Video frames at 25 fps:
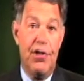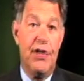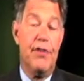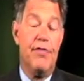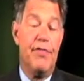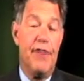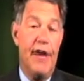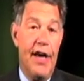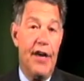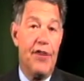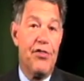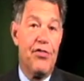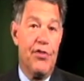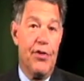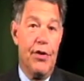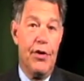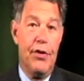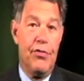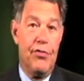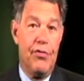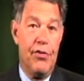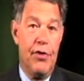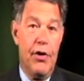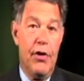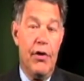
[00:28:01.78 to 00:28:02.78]
of
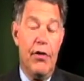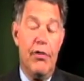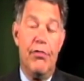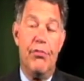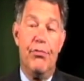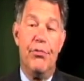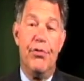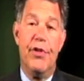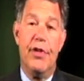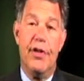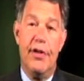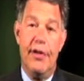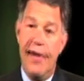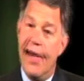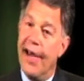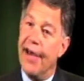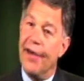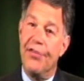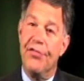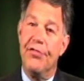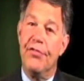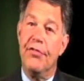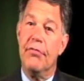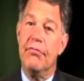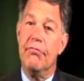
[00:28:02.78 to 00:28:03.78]
excellence through the
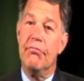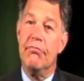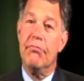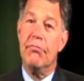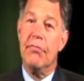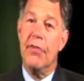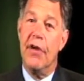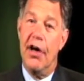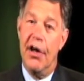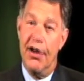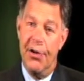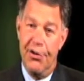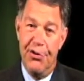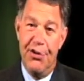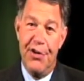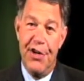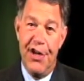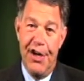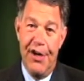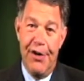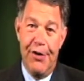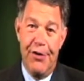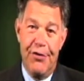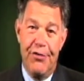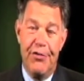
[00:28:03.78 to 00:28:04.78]
next 100
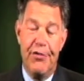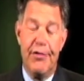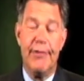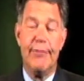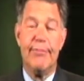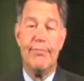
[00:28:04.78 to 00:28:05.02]
years.